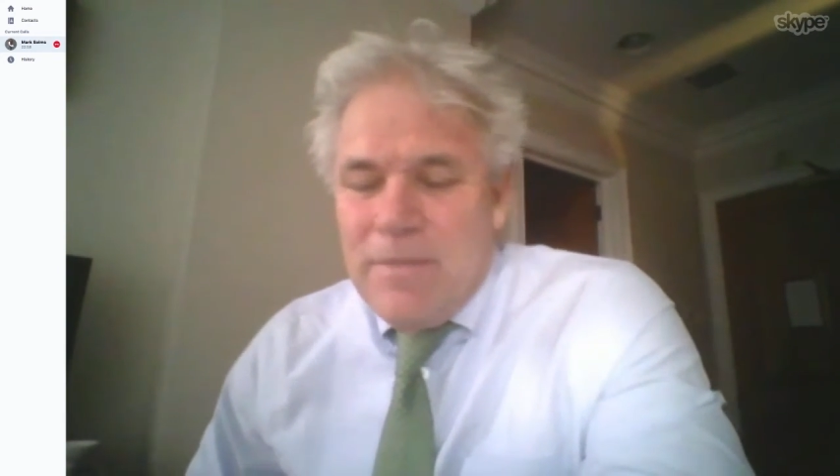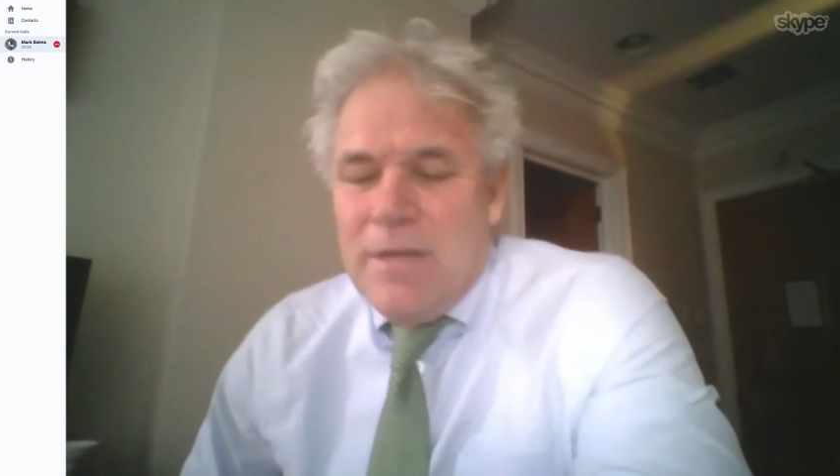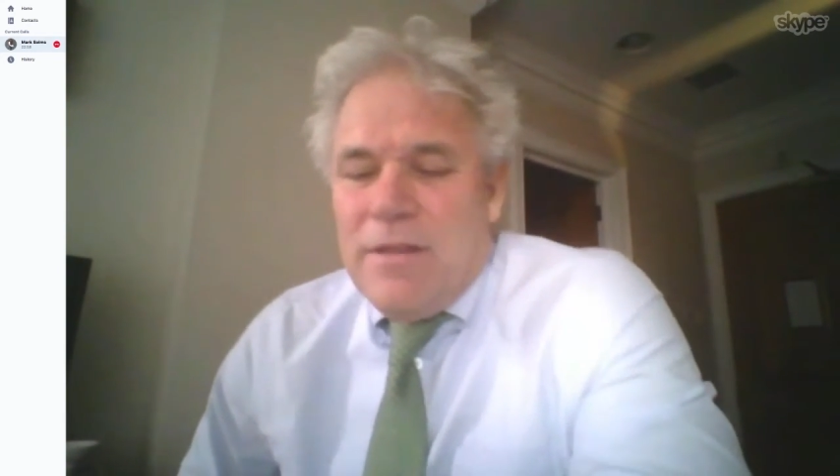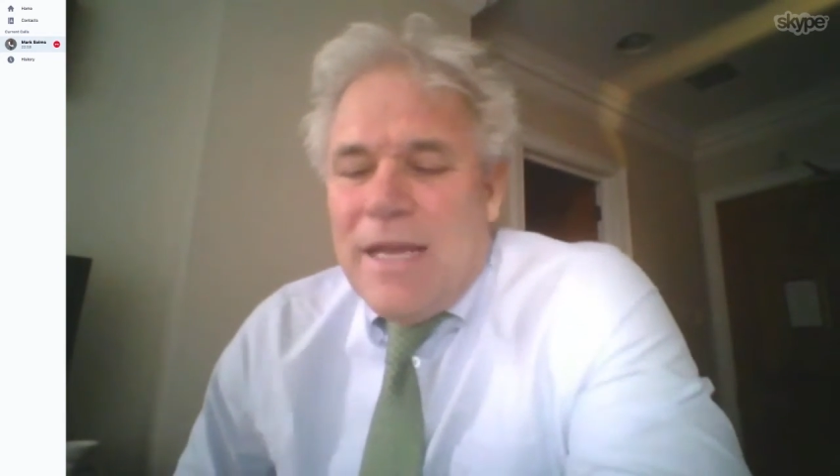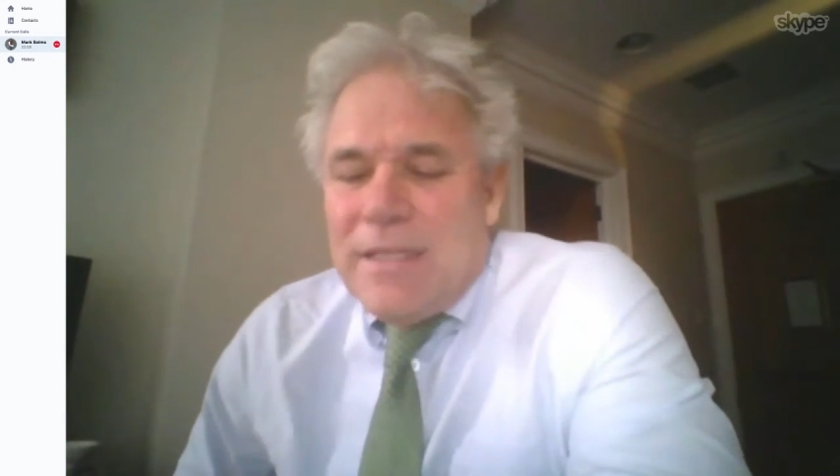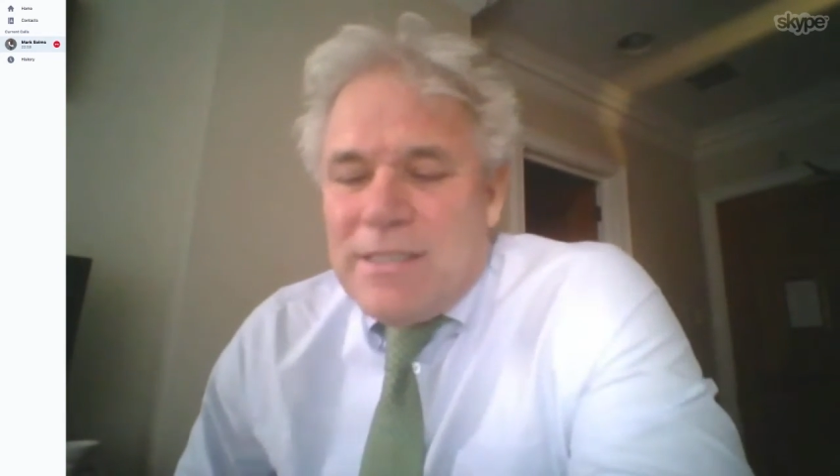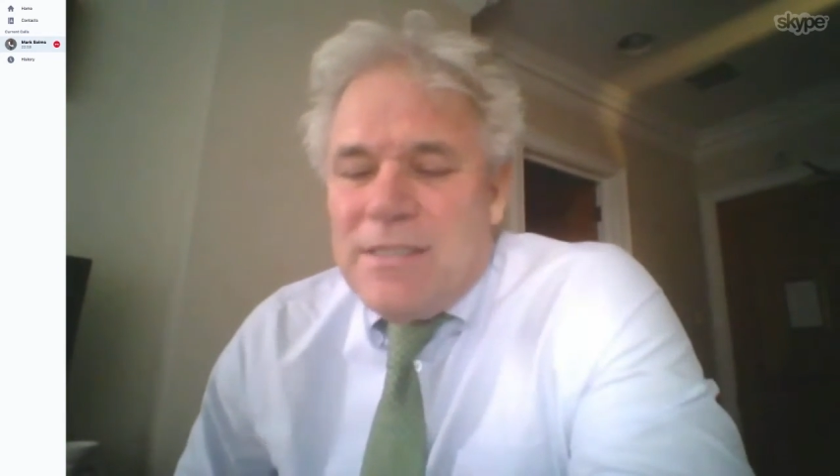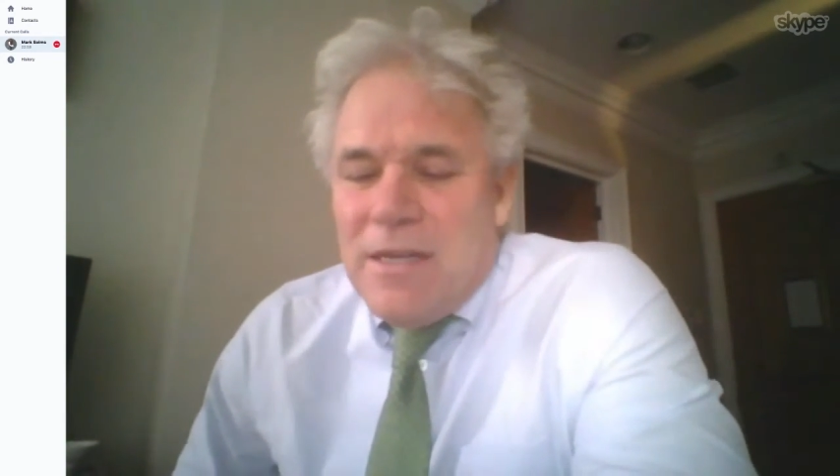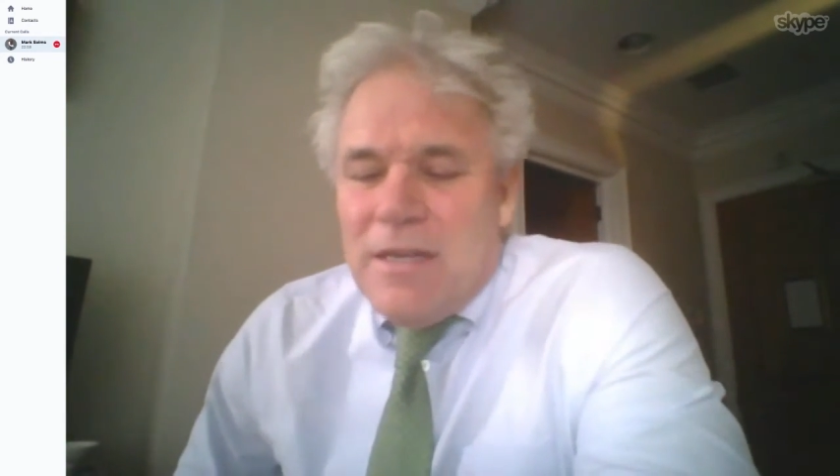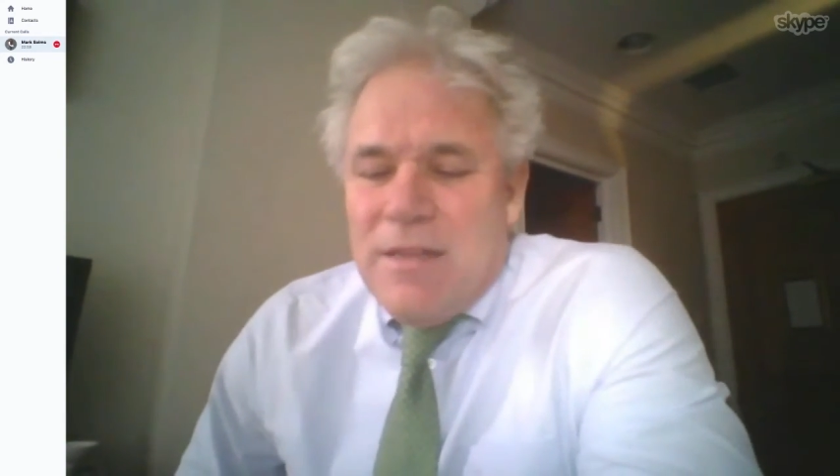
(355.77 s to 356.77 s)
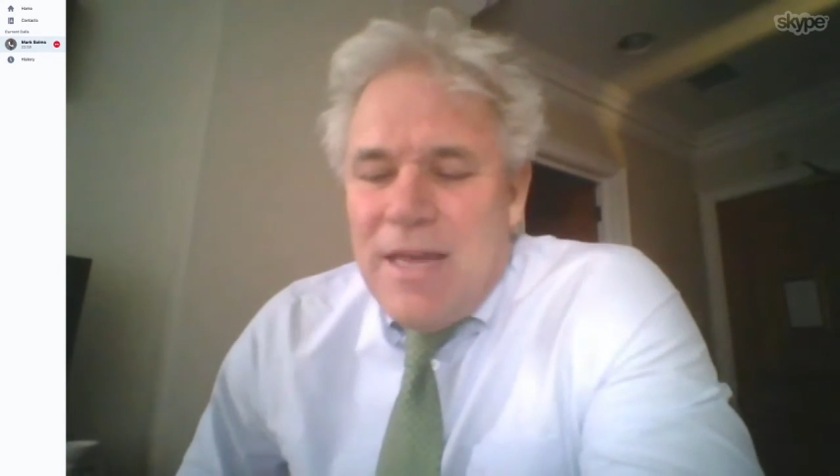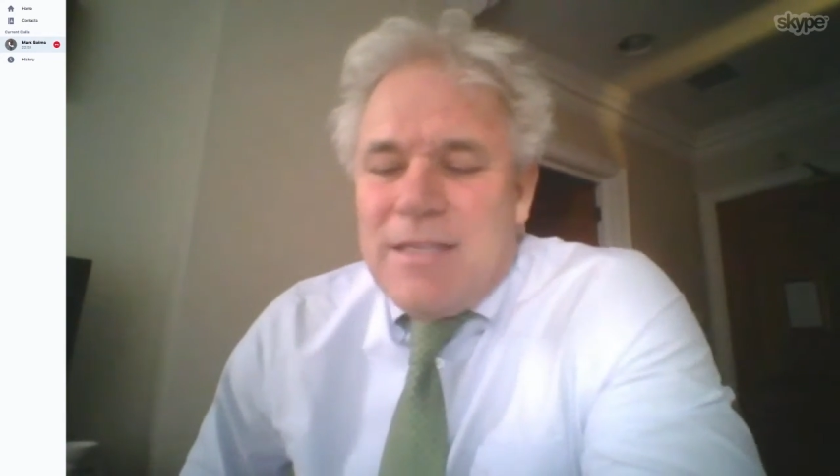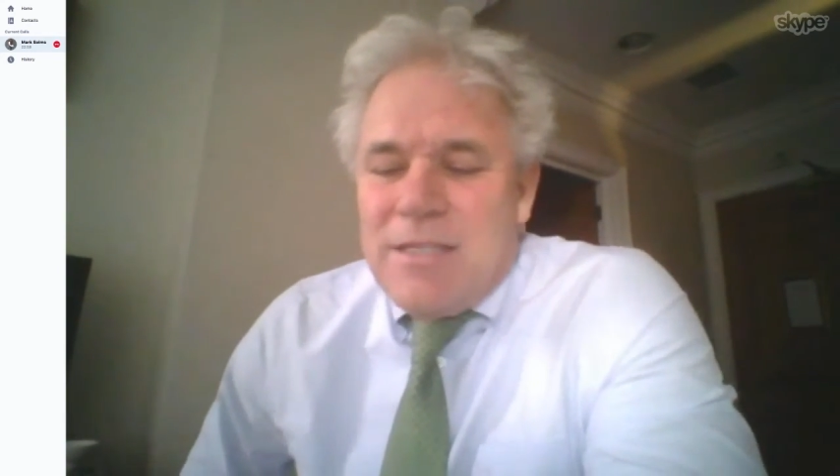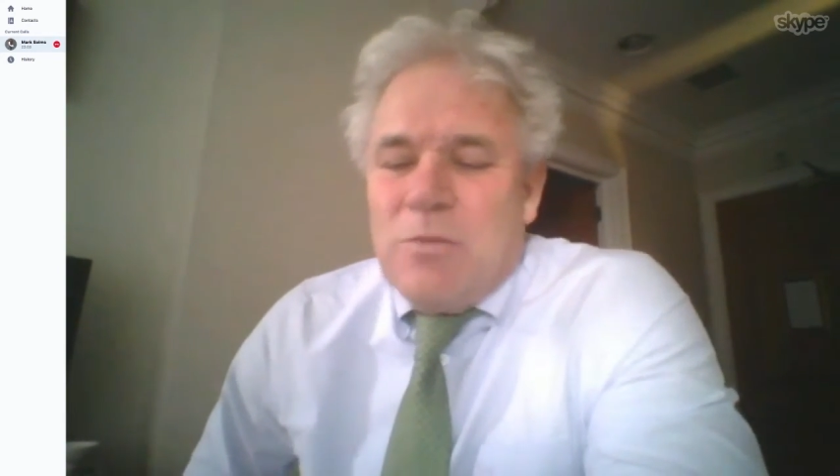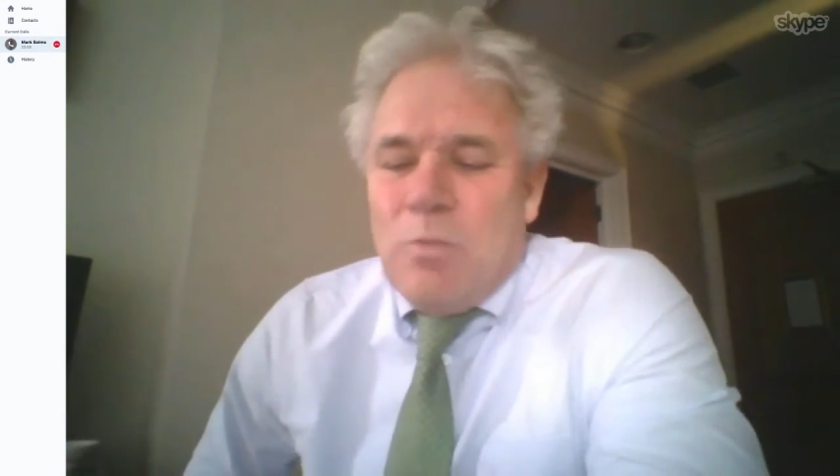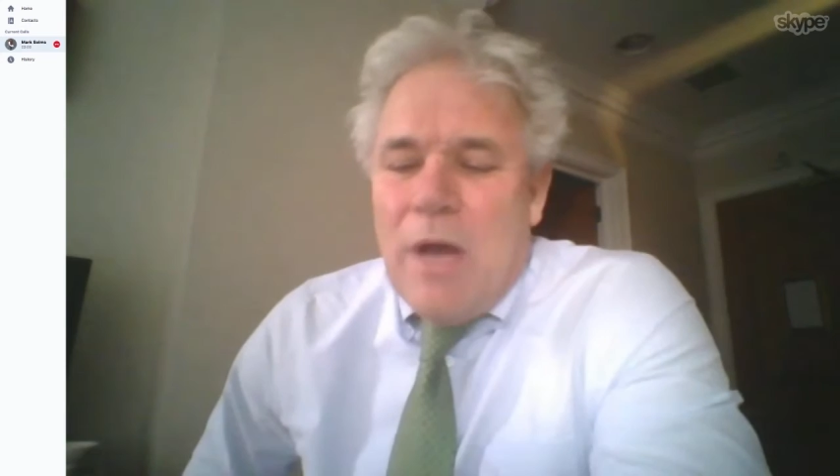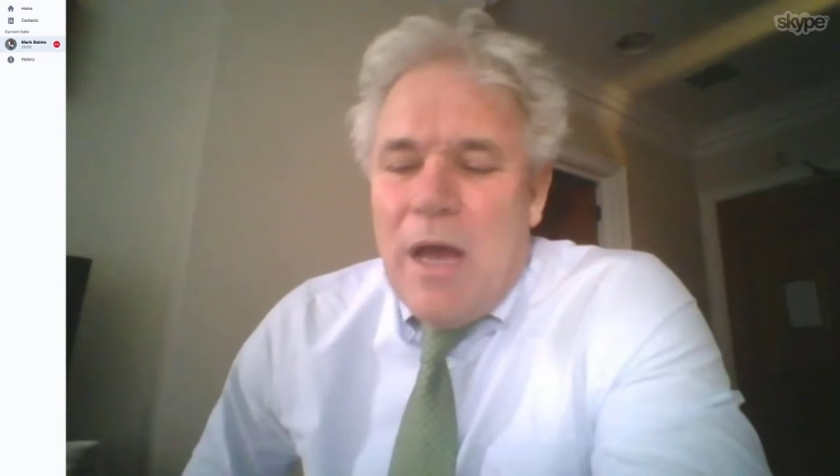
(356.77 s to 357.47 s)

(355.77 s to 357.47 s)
Uh, that's that's